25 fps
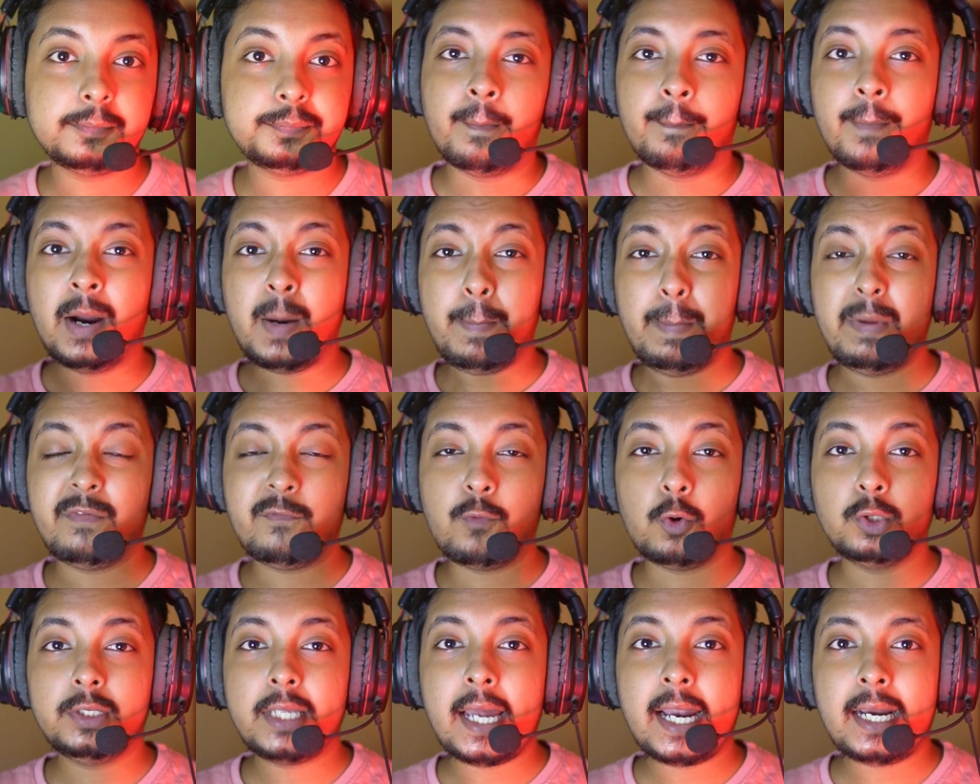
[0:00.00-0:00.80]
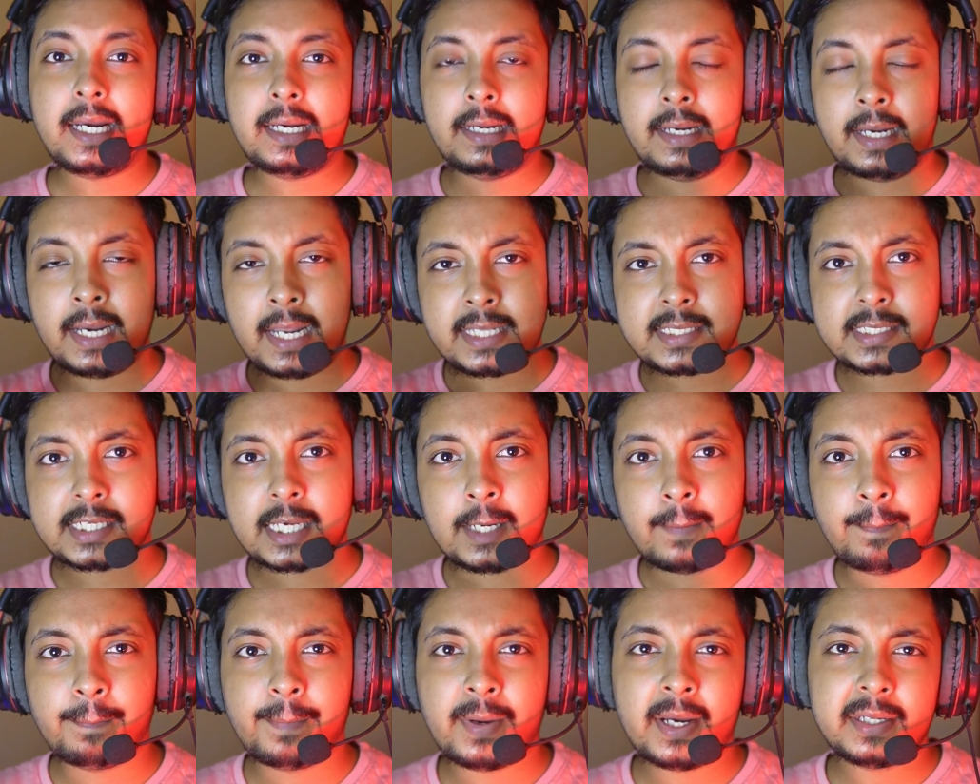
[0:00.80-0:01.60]
But before that, let's
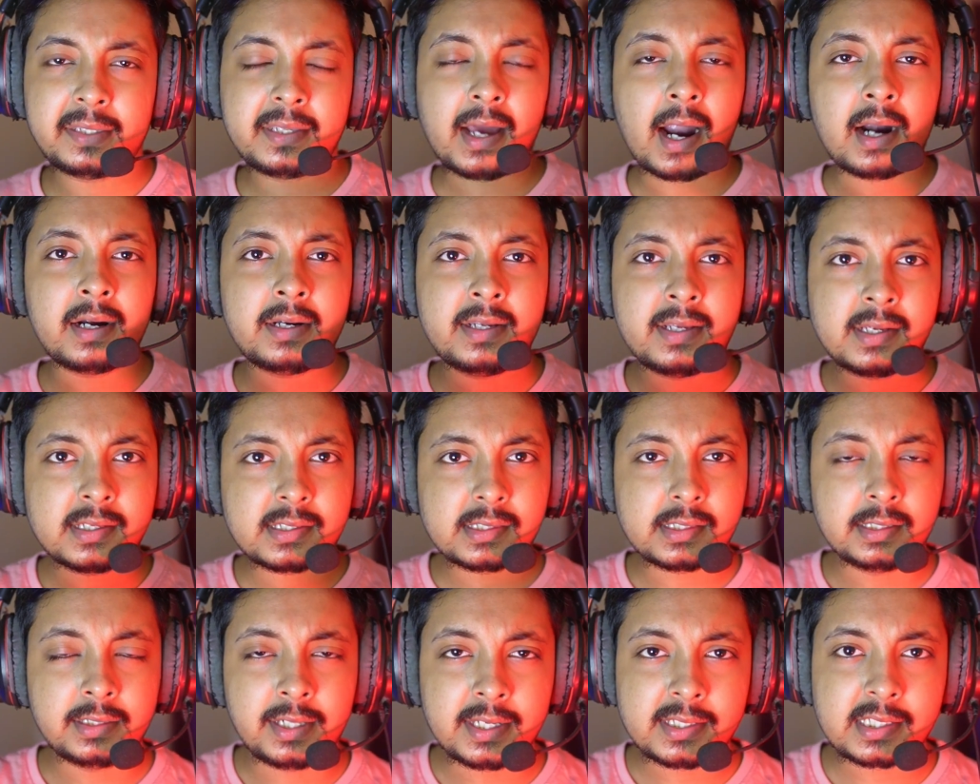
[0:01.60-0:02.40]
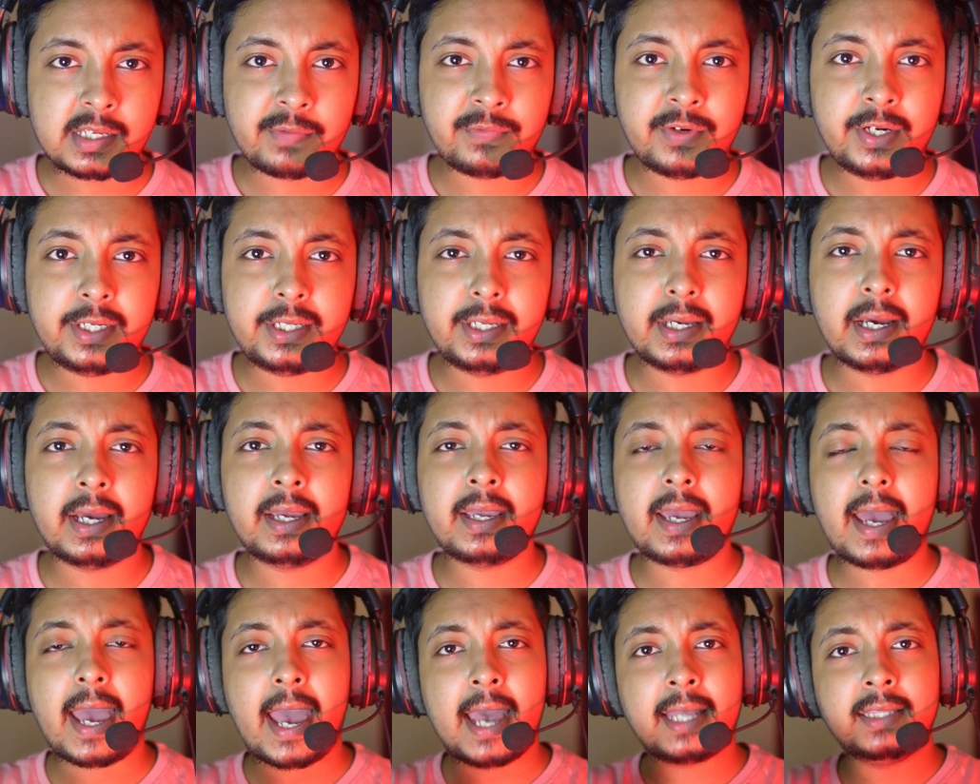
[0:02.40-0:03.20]
compare the RTX 3070
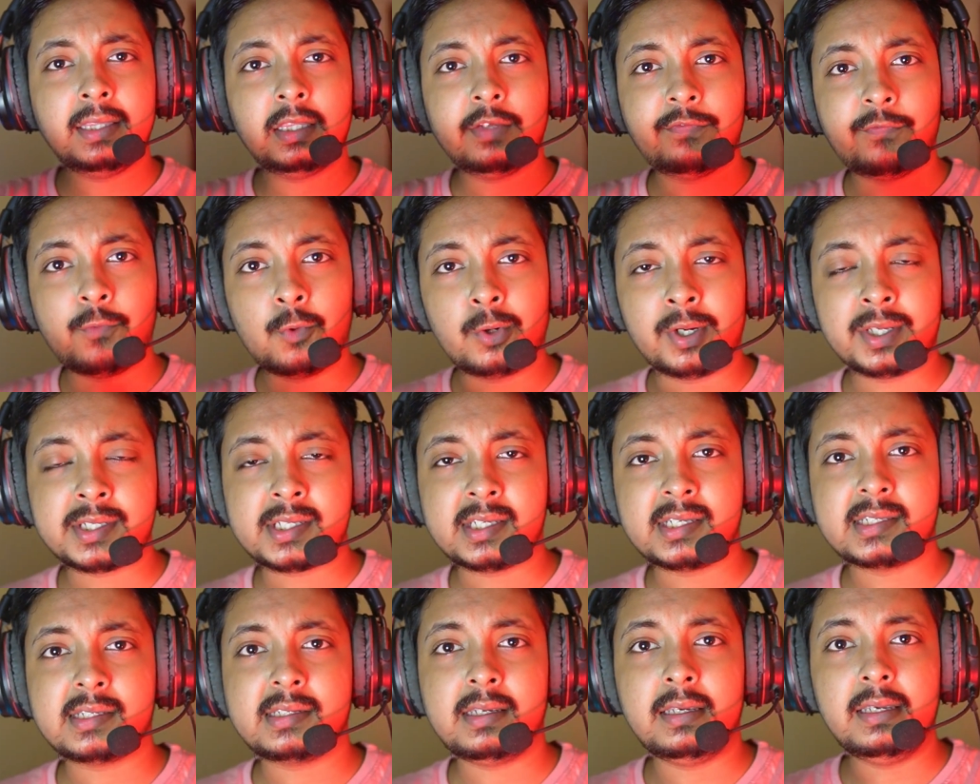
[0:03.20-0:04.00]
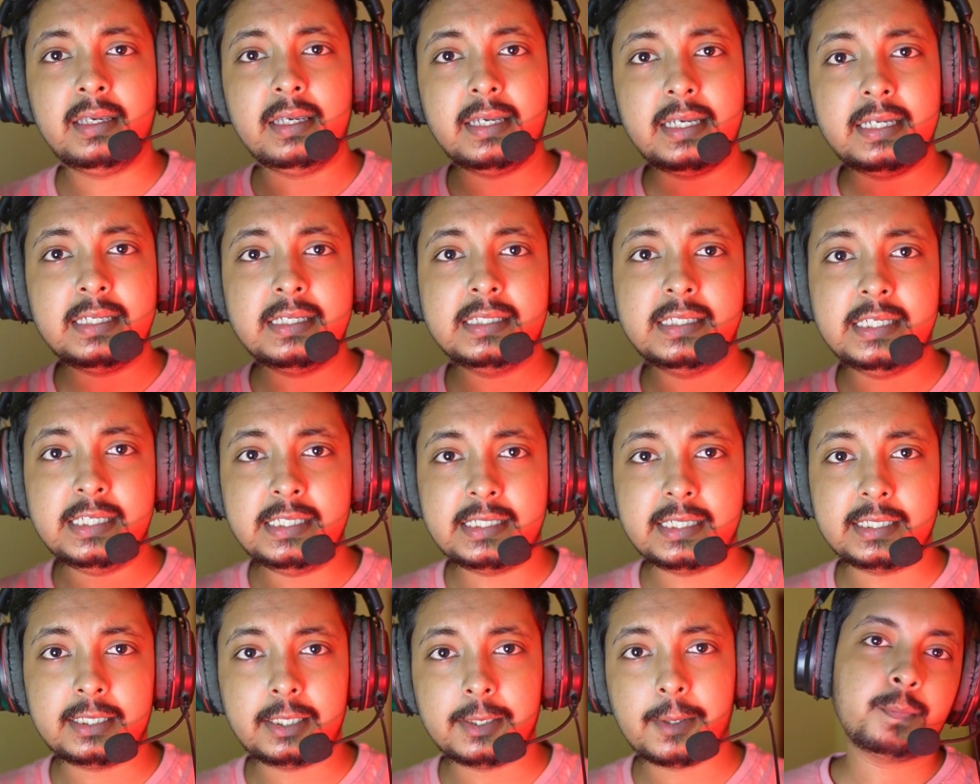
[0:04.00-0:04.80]
Ti and the 4060 in
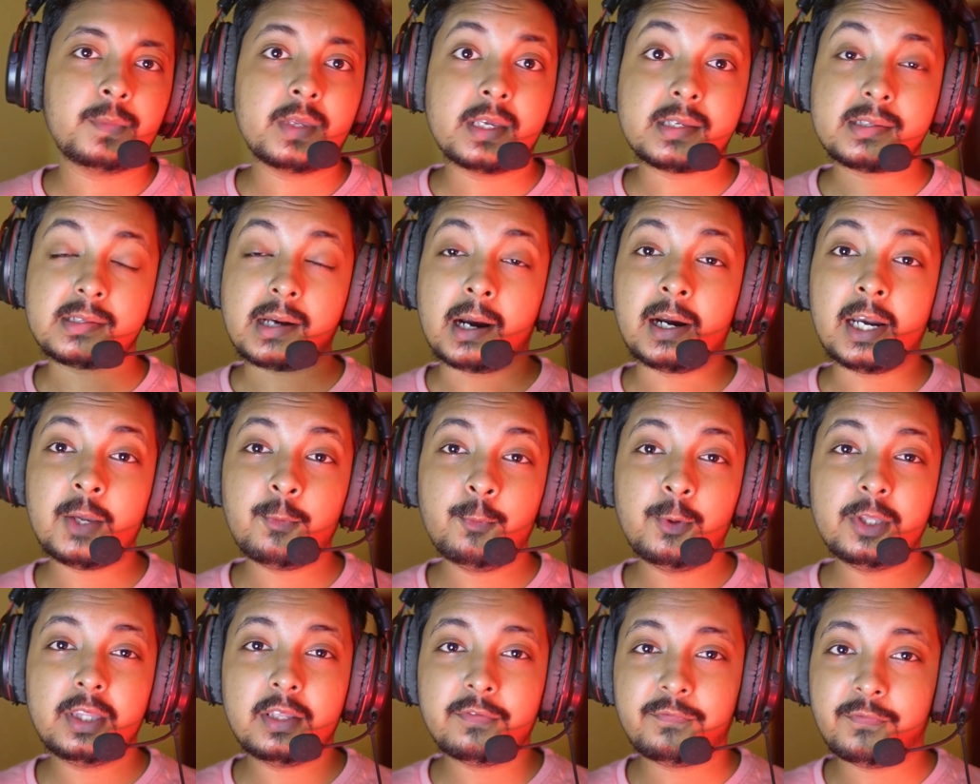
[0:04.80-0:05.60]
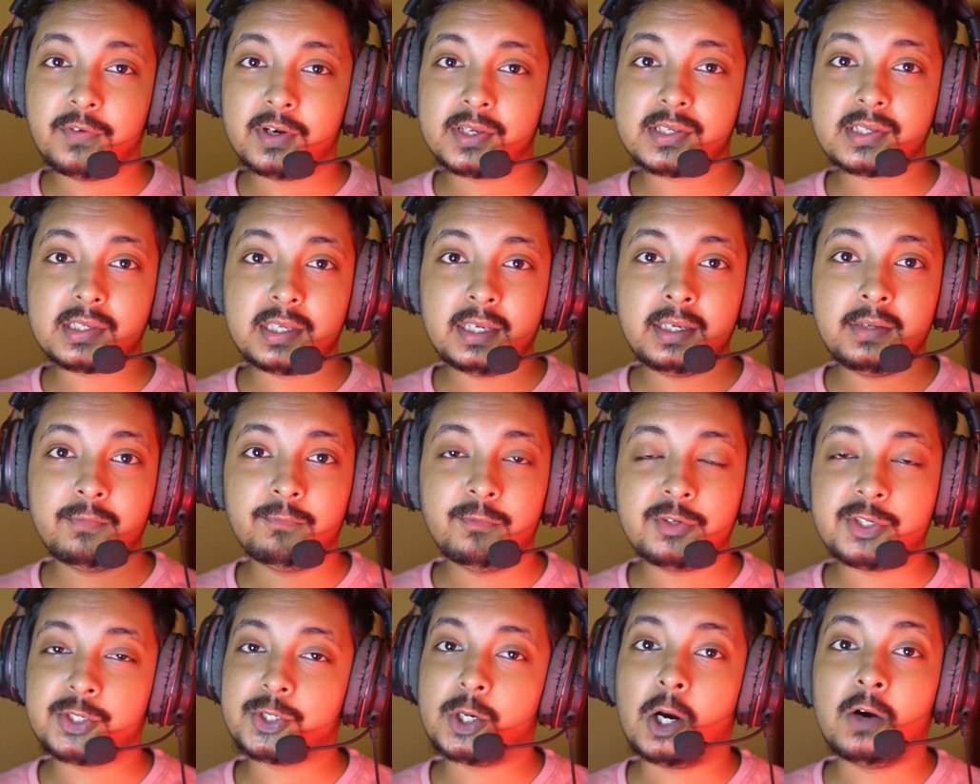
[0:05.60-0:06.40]
detail. Starting with the first thing,
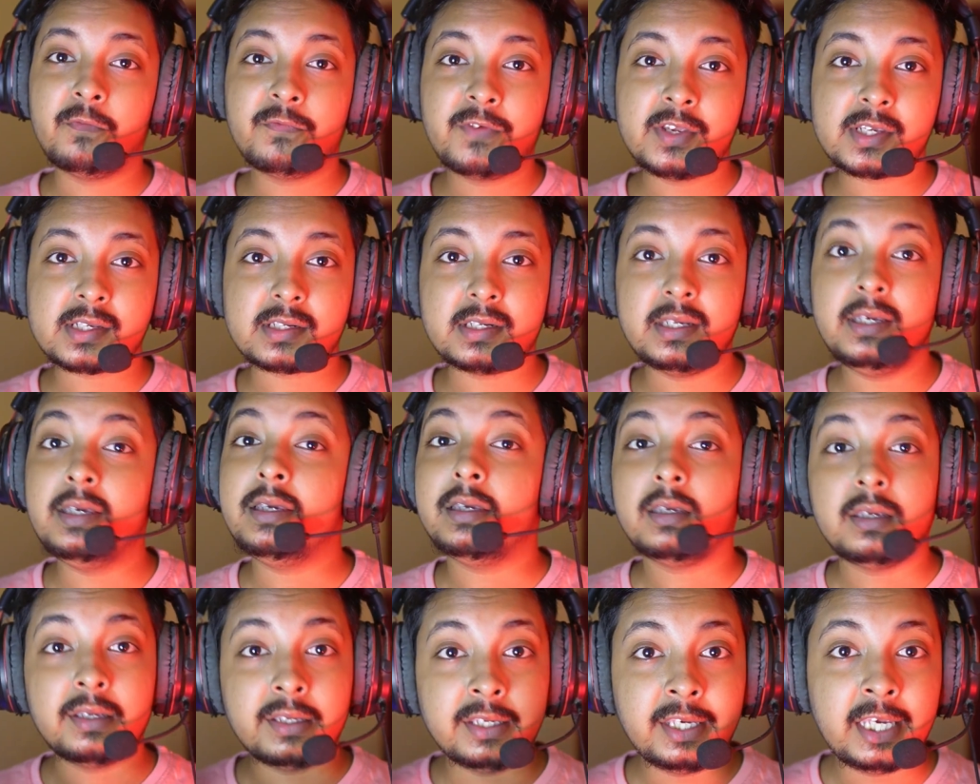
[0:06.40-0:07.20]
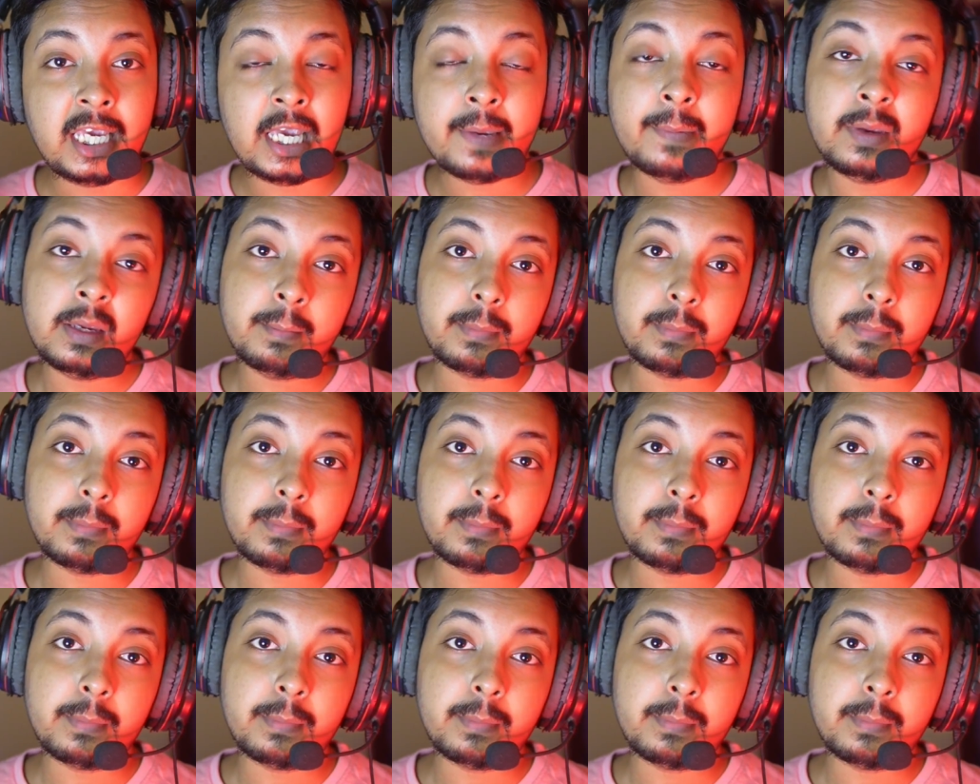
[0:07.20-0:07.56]
which is obviously gaming